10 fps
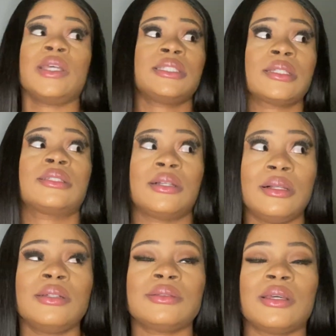It's
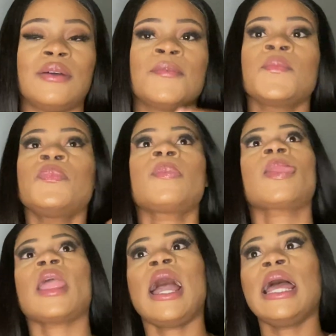exclusive.
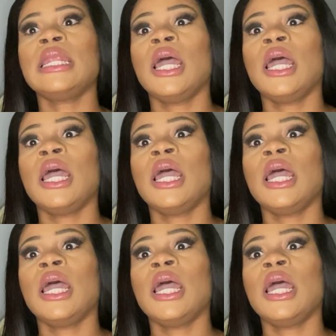And